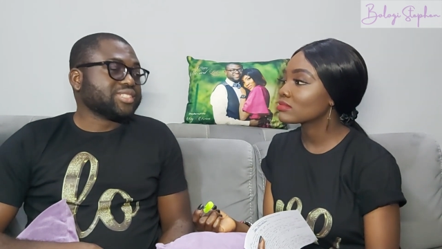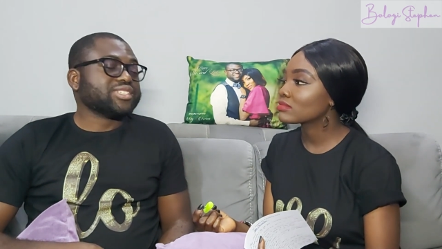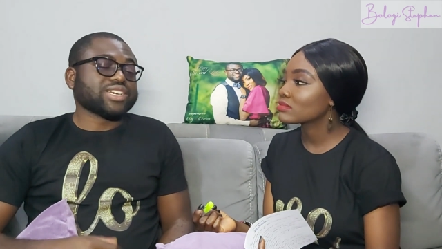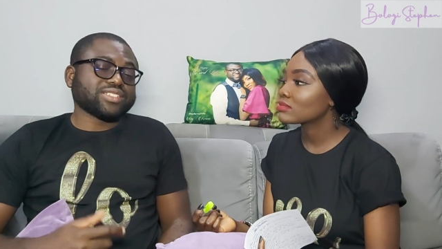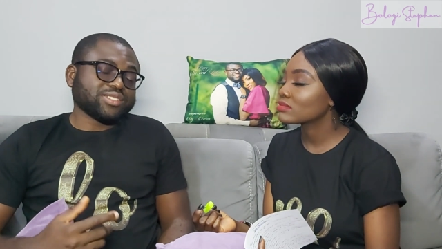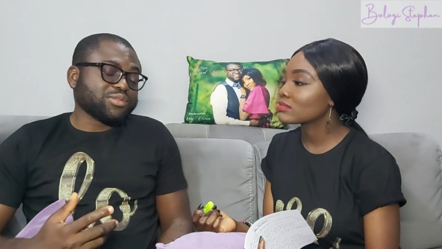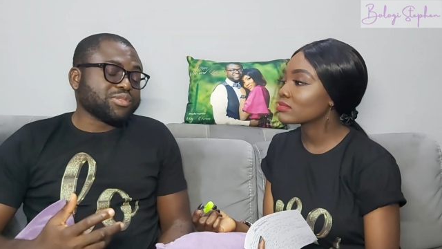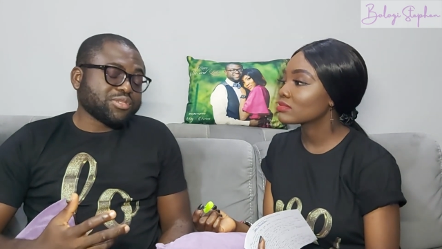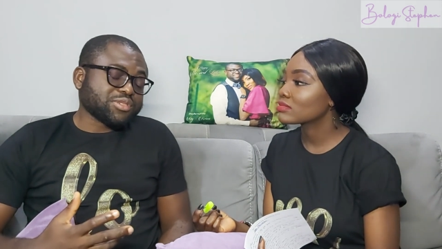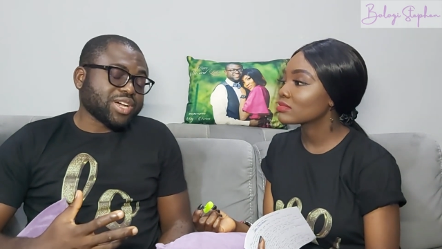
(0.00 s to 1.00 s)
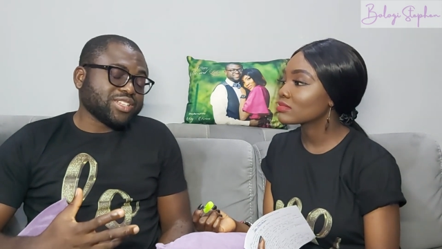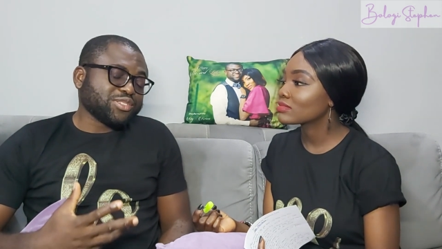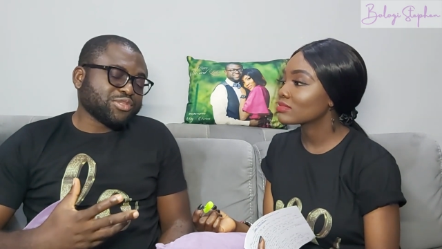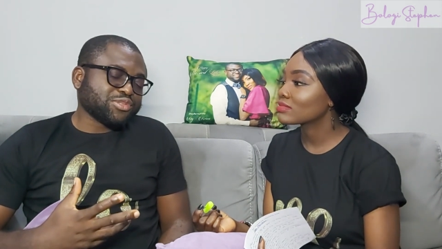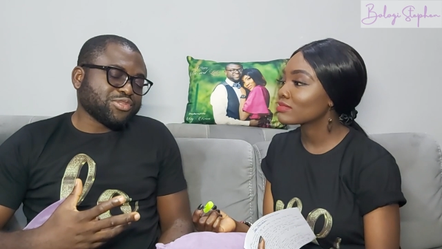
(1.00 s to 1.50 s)
Speaker 1: Yeah, you, you, you,
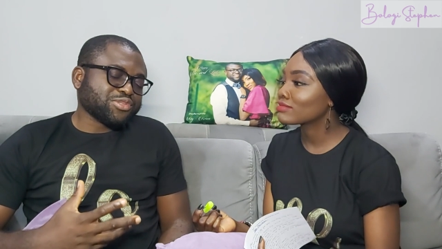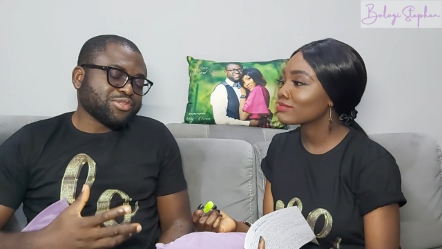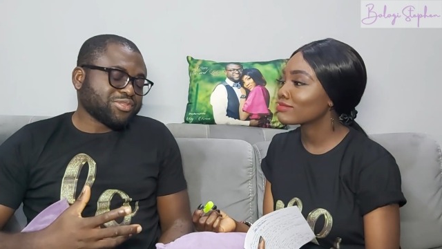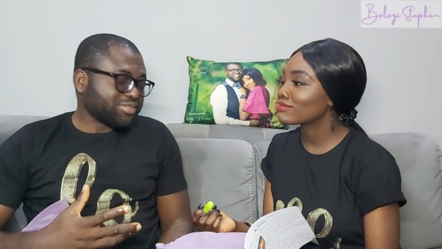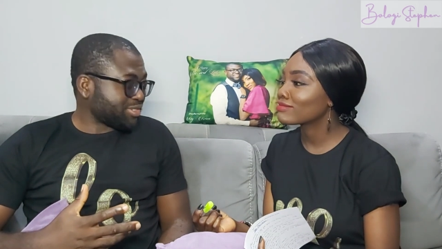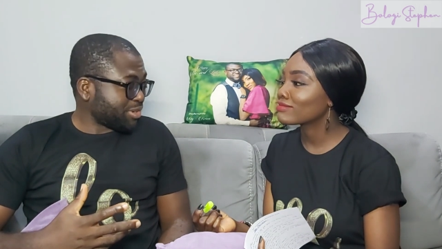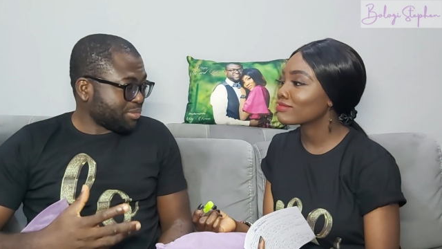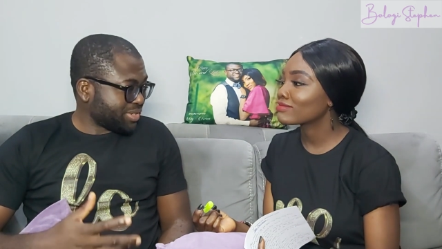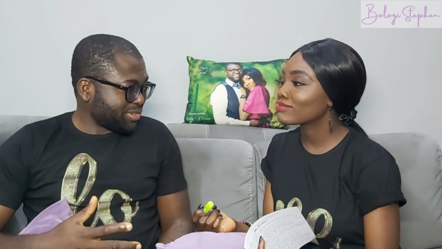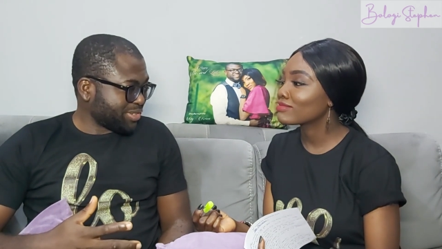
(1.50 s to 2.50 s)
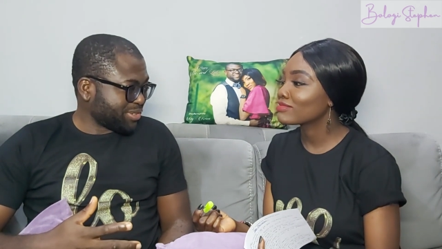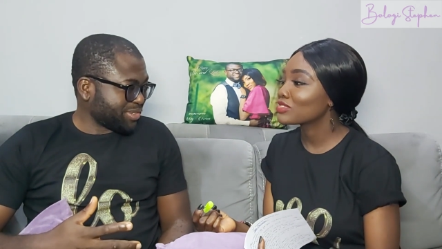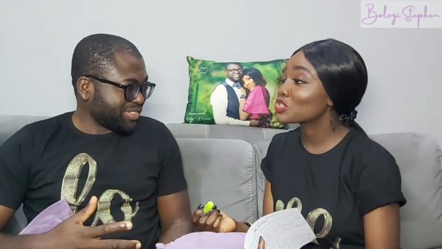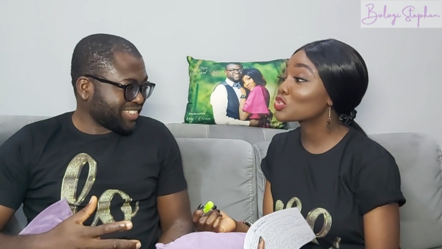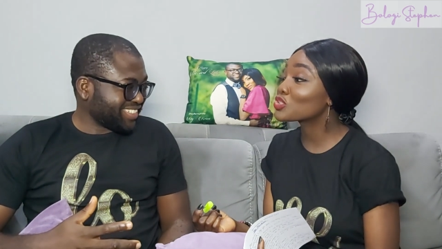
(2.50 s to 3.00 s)
you, you come again. What's the
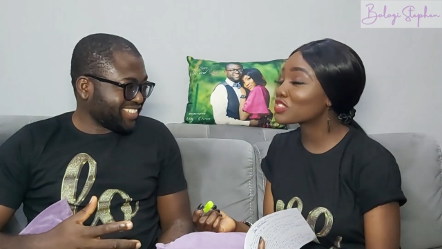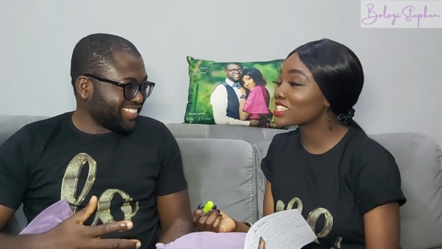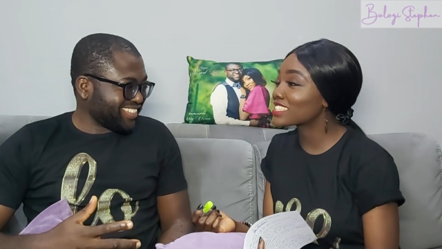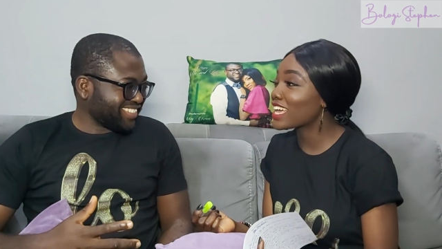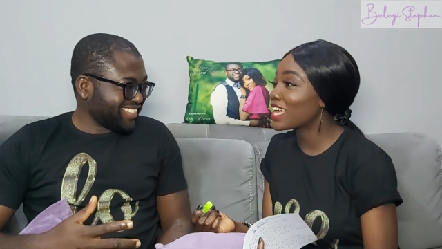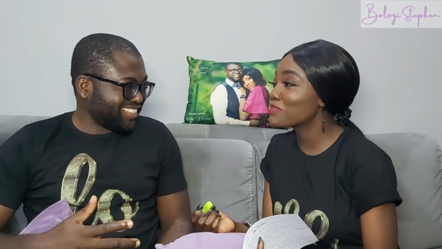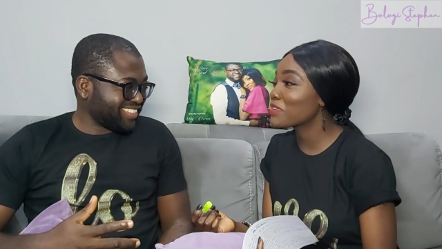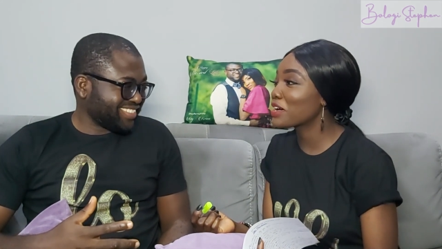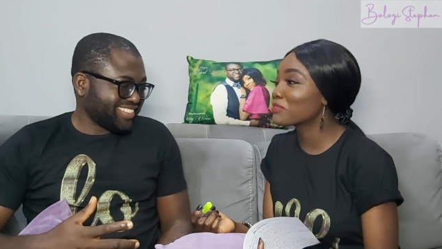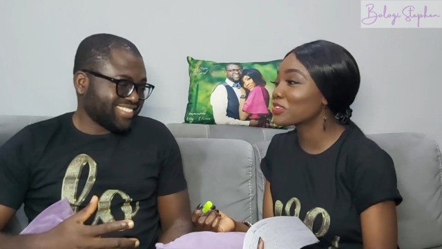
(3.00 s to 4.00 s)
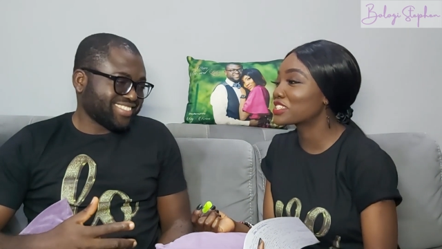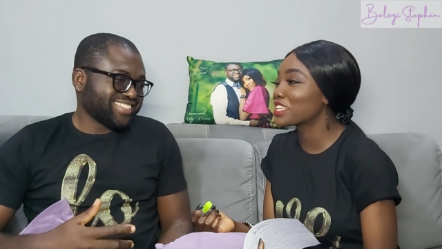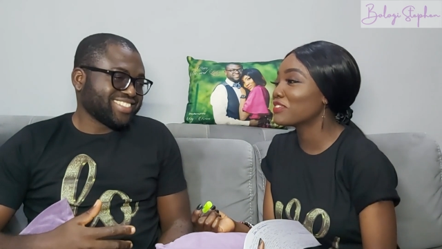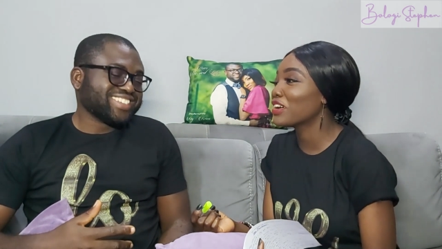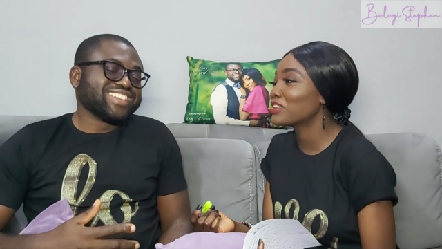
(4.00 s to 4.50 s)
question? Two
Speaker 2: things I admire most
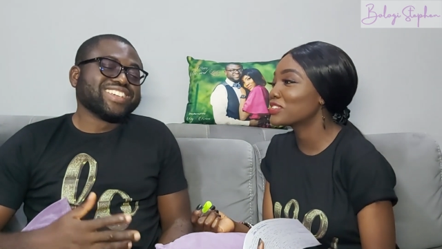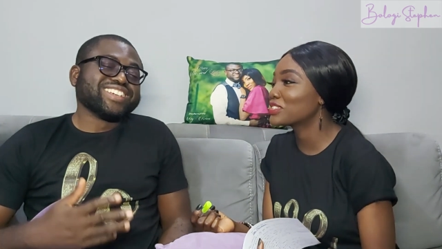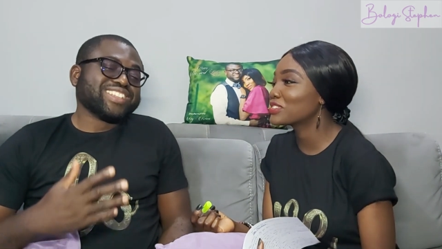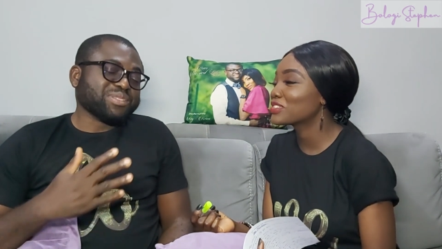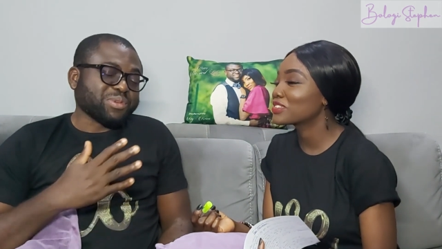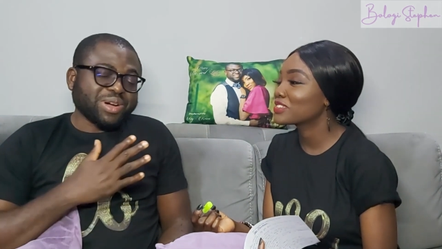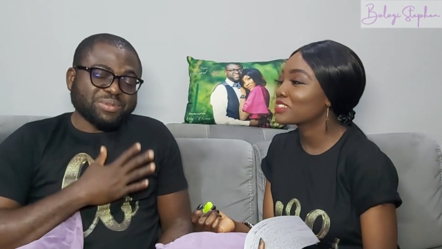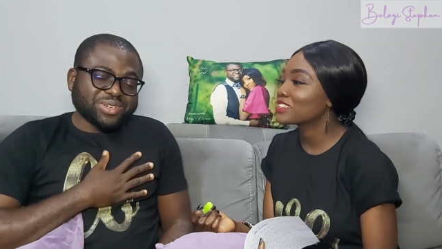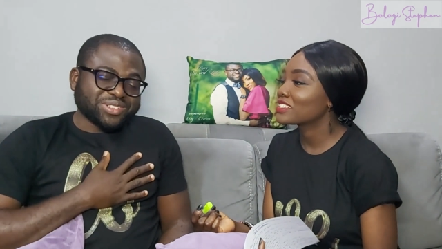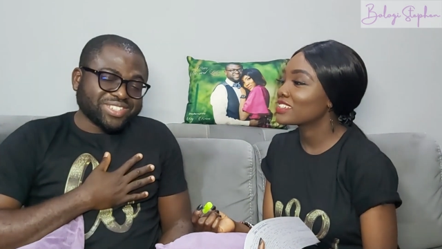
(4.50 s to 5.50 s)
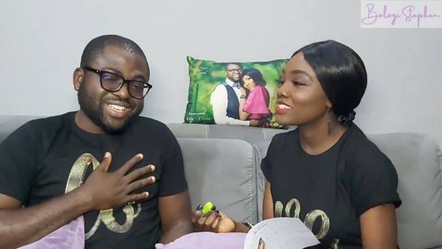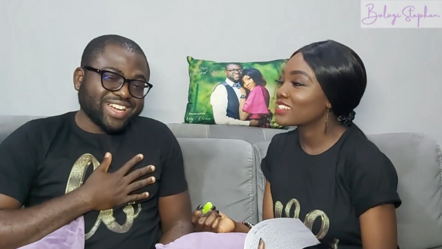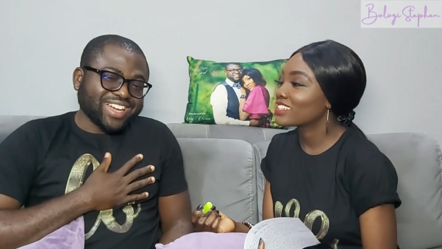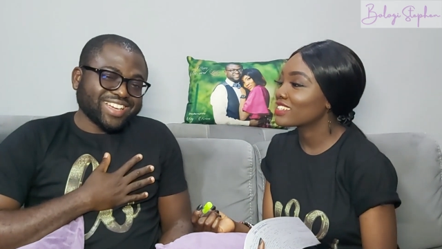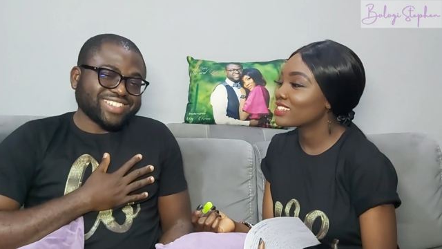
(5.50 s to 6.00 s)
about you. Number
Speaker 1: one, I'm a good
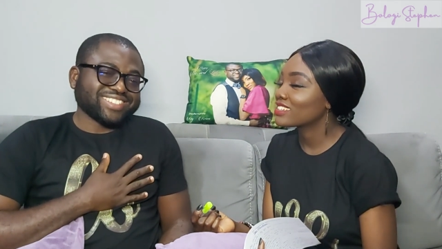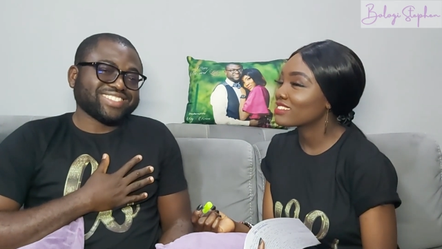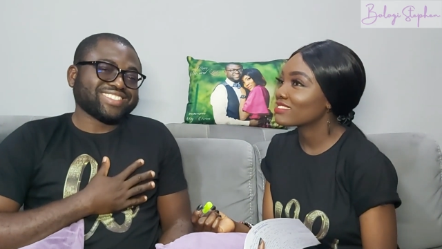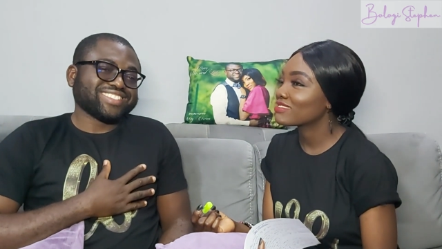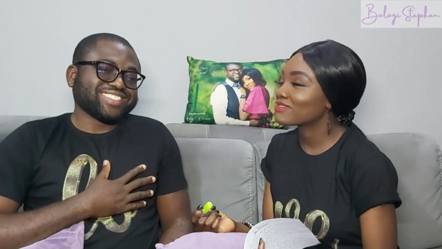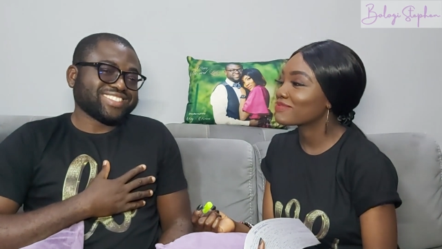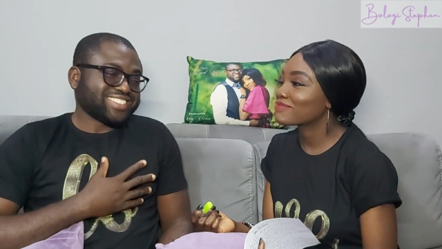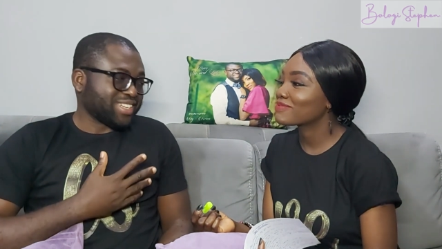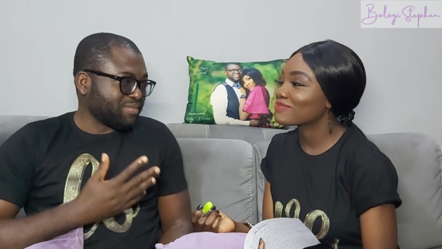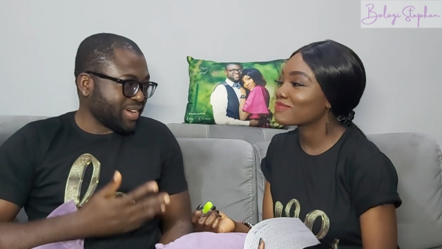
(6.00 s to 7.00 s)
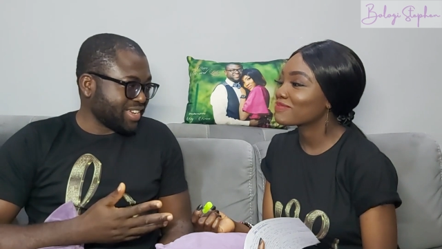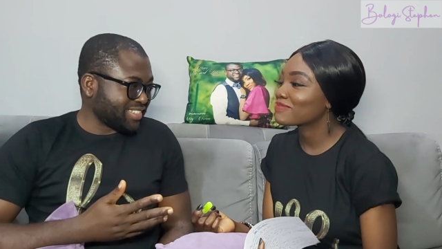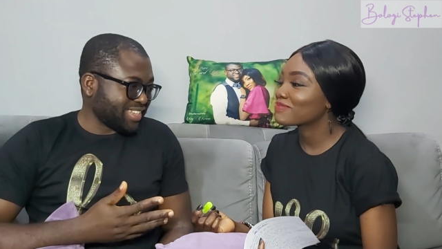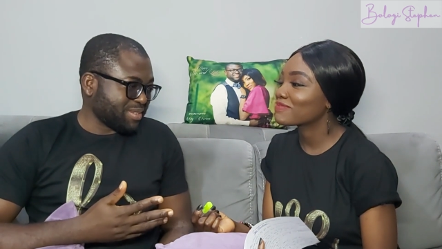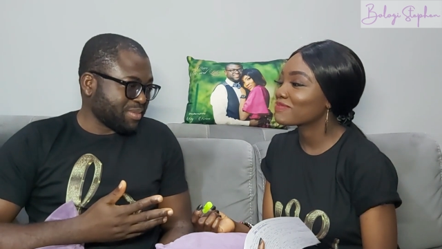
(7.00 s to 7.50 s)
guy. She admires
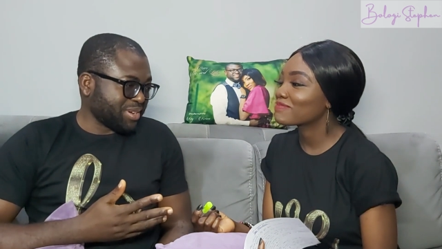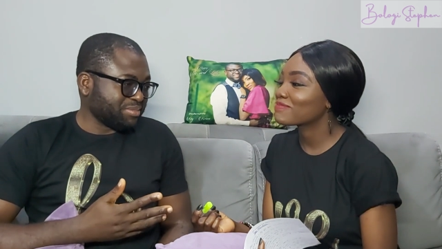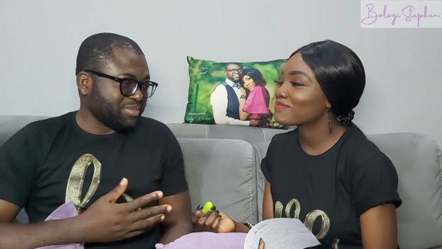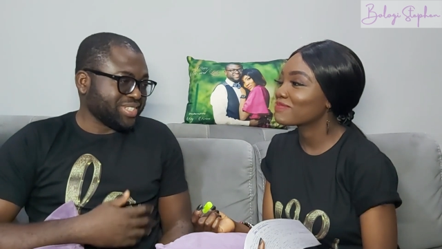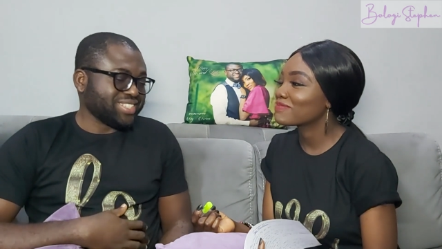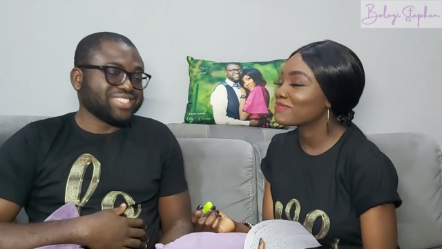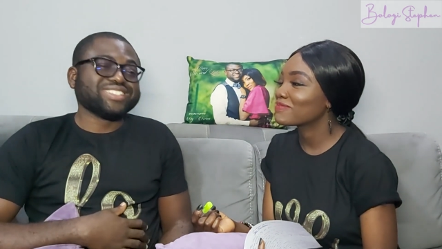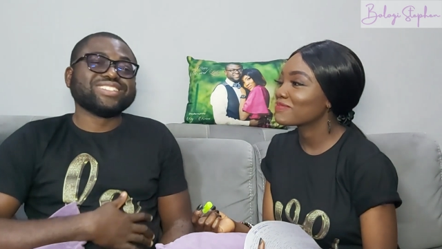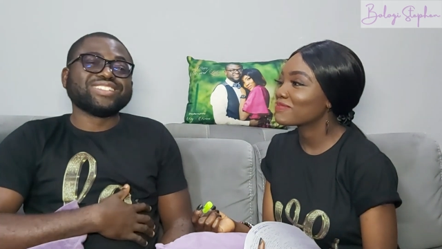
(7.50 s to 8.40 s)
that about me,